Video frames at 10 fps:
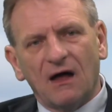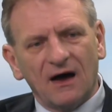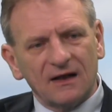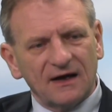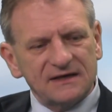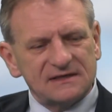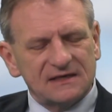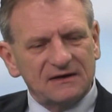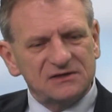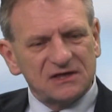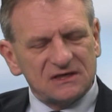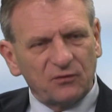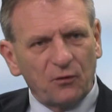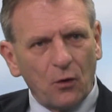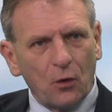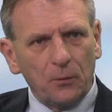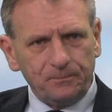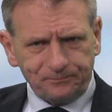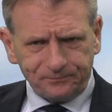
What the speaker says: highlights that just for